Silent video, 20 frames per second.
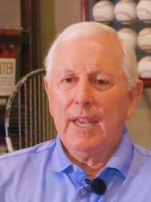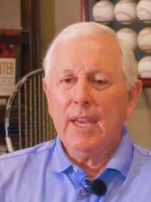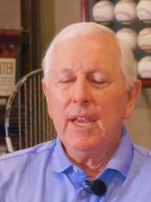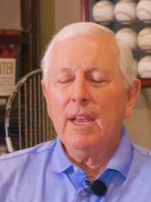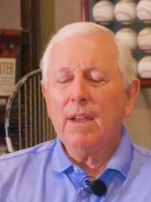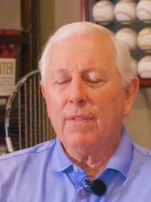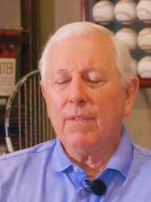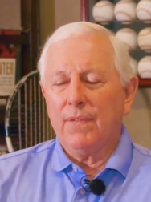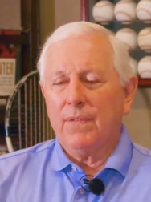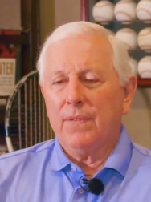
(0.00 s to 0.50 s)

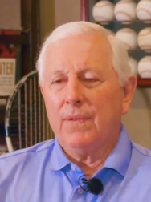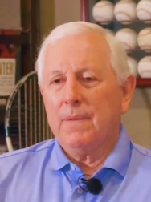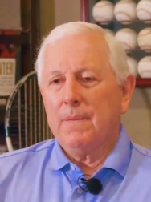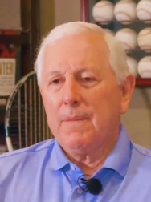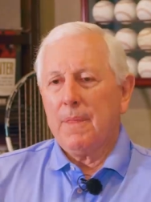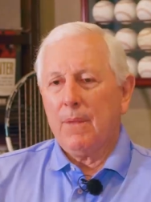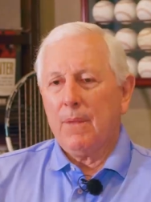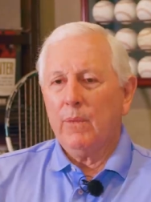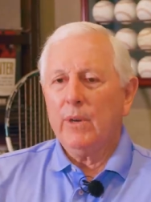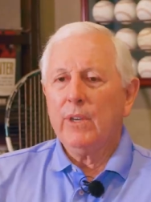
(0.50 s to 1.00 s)
if
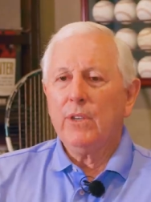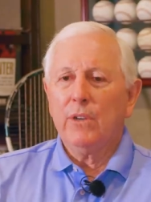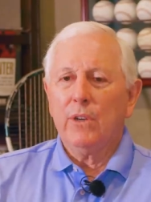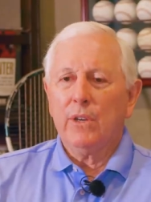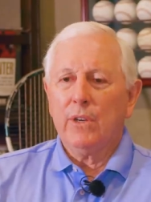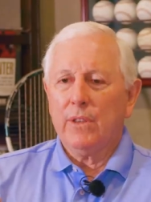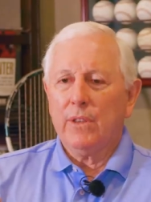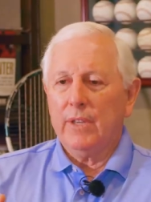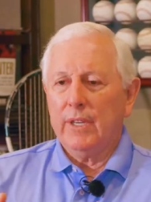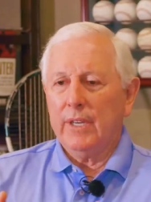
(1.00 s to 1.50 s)
we
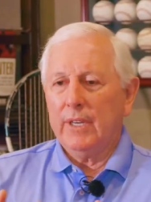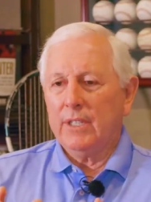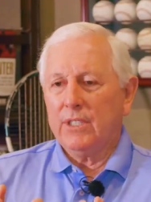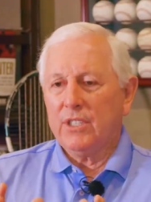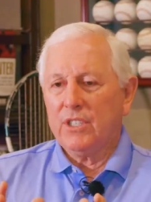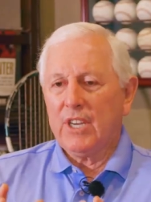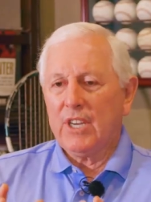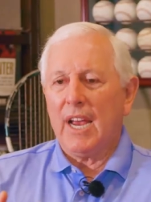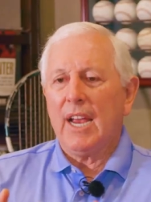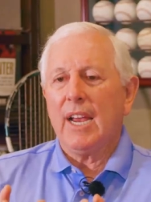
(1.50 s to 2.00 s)
took the
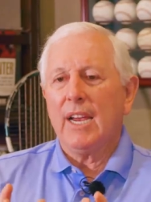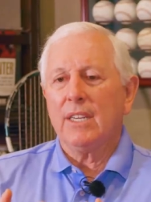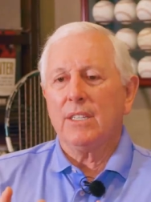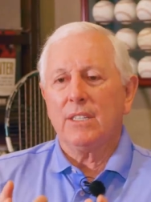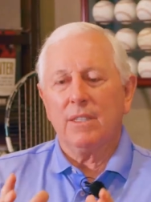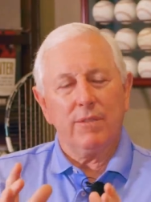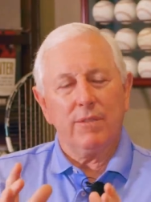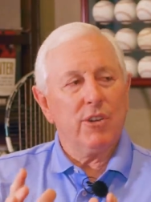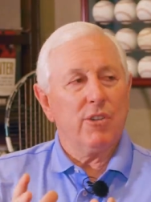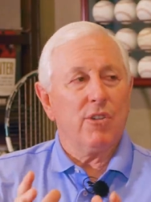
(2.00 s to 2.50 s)

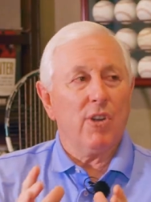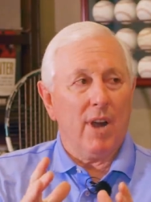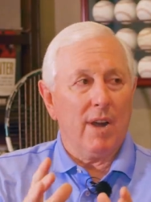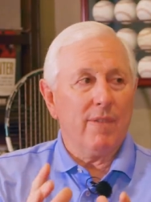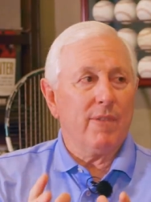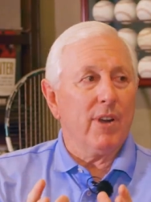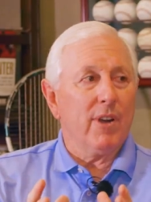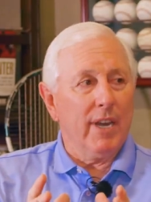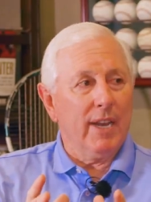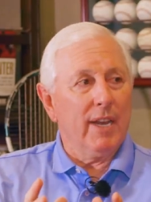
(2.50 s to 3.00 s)
size of the
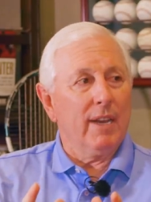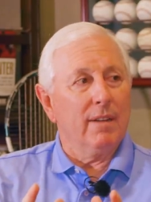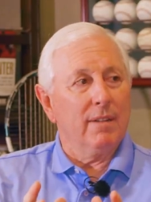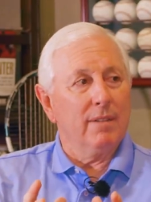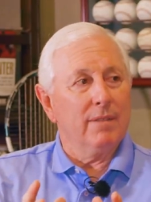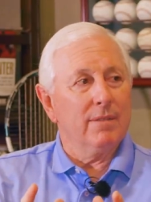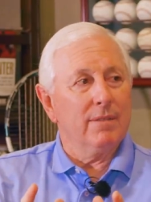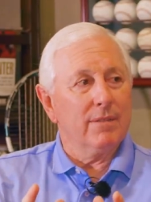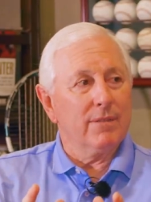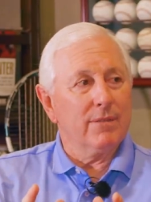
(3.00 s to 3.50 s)
driver head
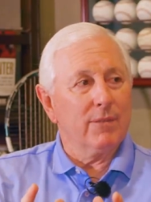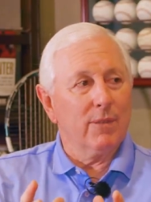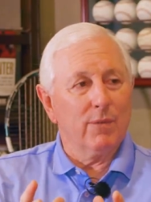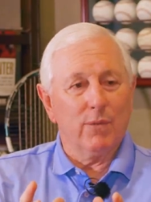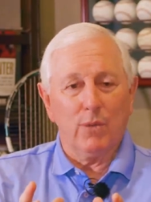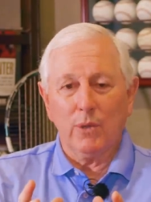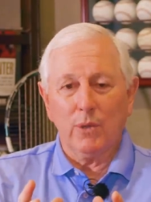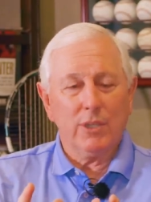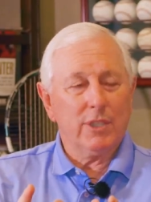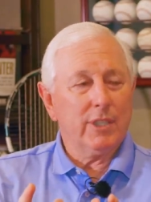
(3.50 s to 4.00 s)
from
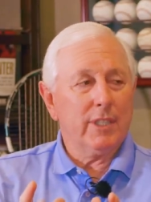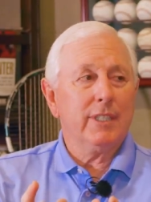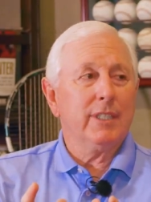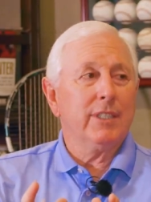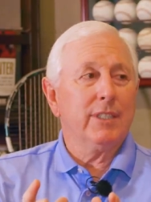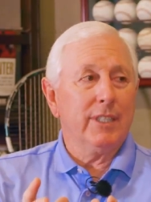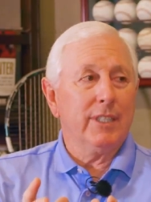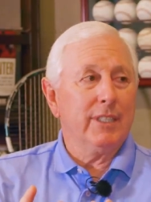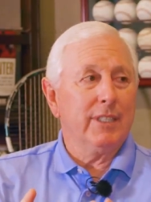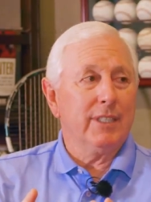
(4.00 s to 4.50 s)

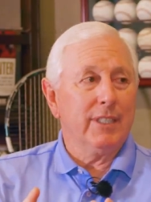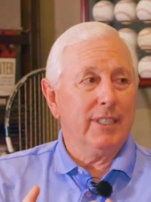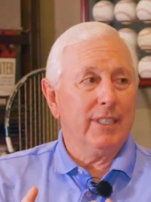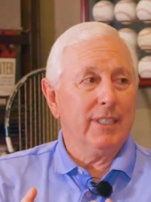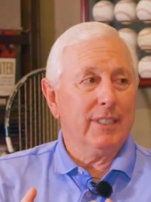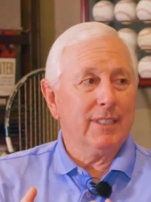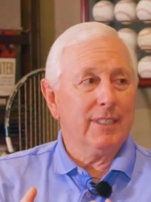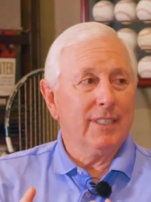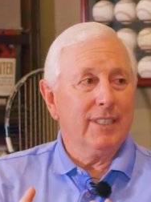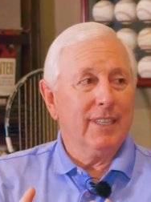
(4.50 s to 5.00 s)
460
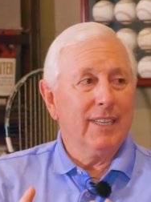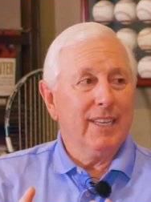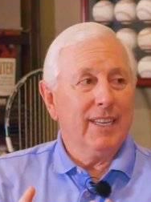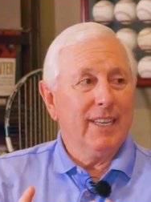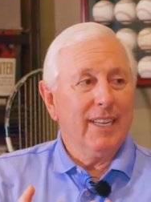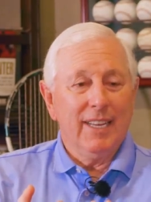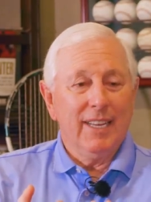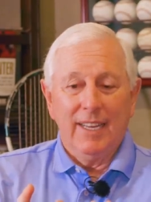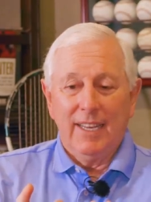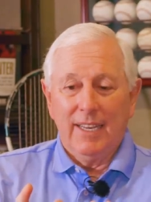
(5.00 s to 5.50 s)
cc's
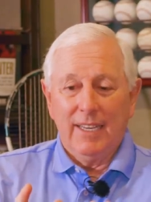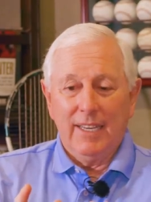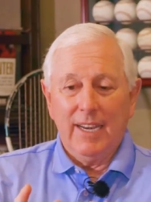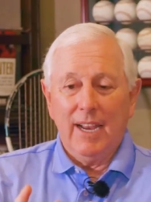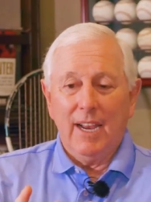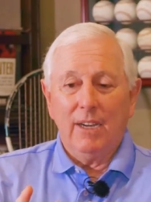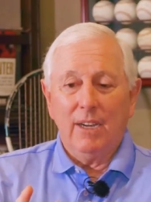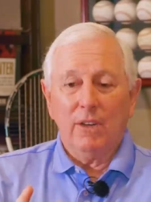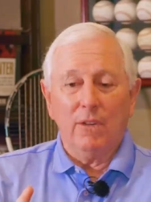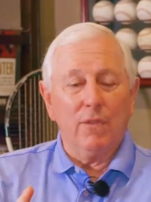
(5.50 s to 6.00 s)
right
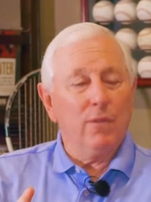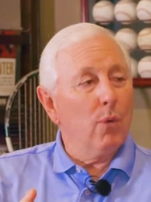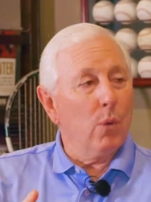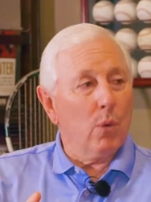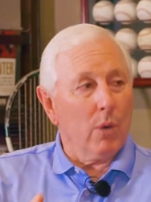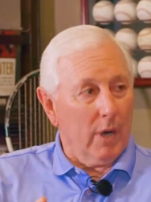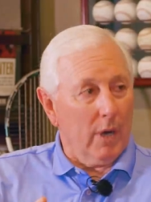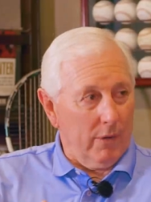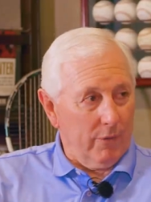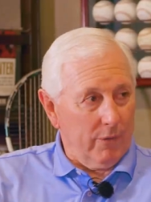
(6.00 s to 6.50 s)
down to
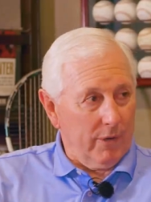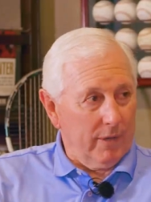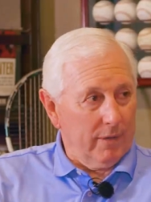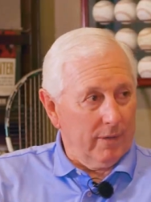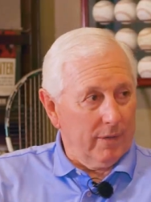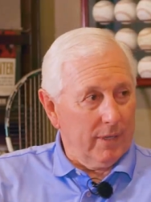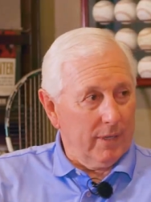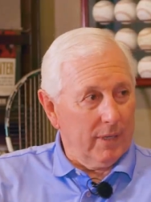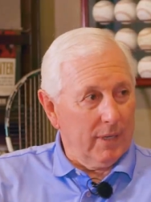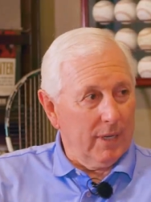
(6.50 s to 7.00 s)
400
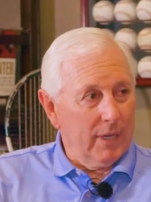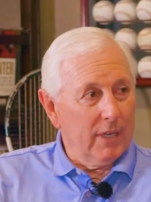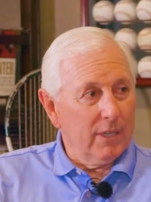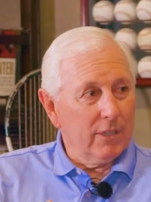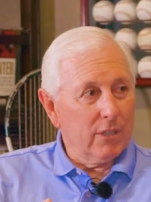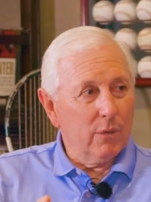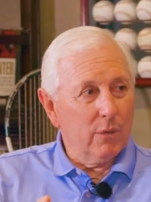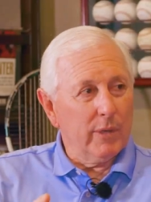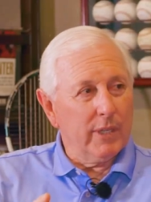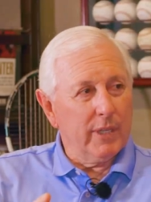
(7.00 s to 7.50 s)

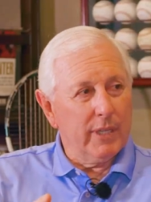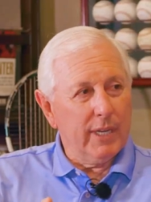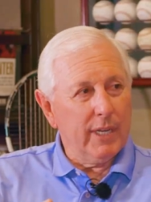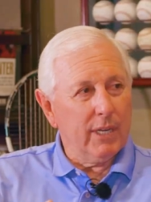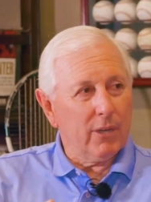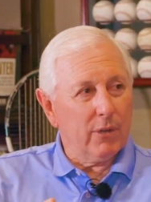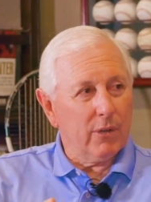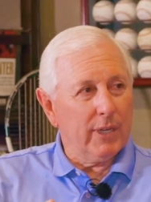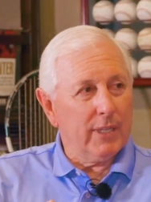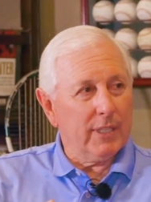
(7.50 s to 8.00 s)
so we
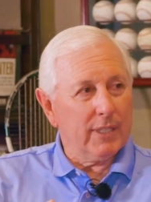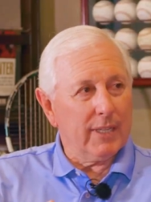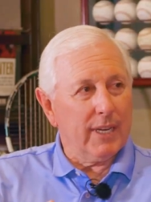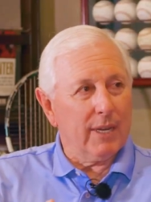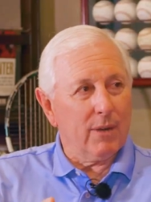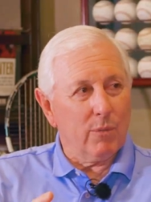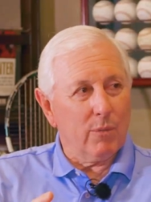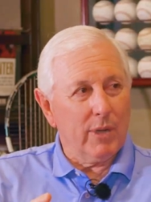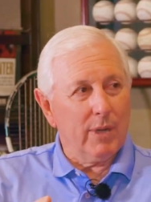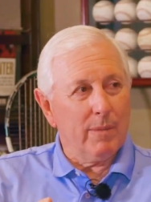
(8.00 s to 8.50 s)
decrease
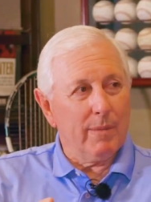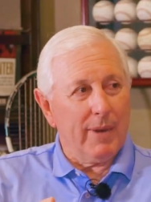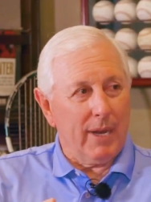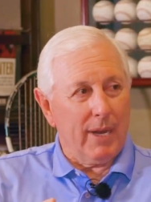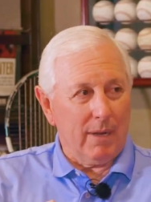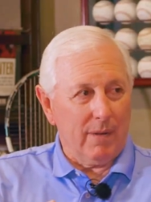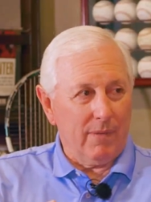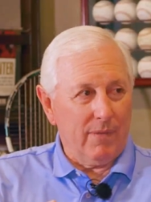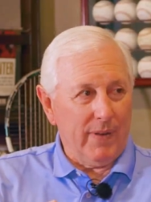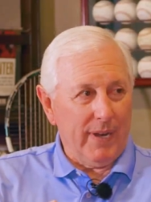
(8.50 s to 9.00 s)
that
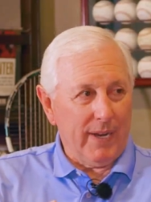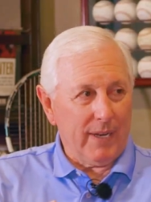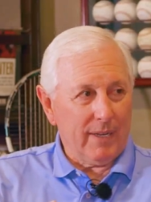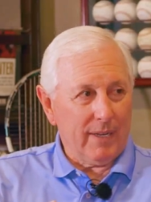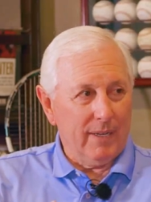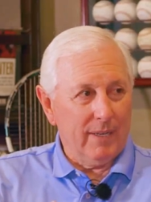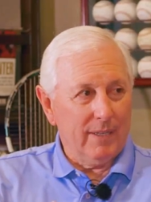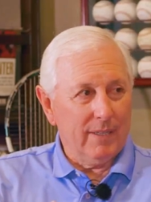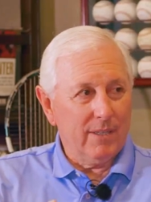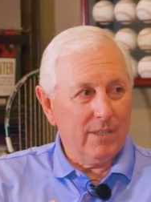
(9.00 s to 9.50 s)
rebound
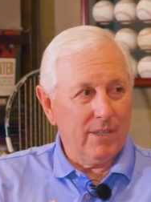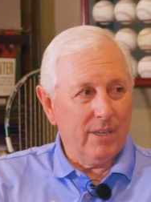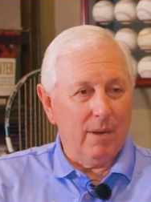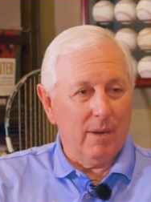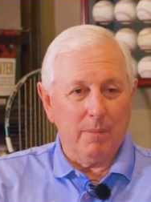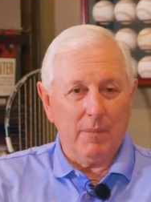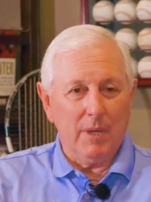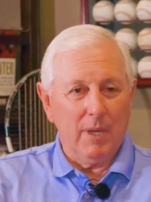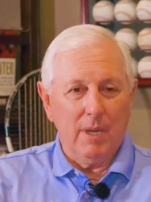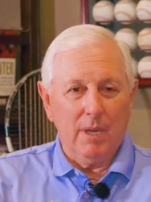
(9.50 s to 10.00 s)
effect
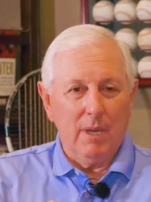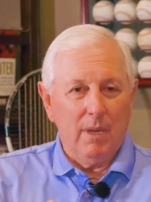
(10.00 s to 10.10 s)
some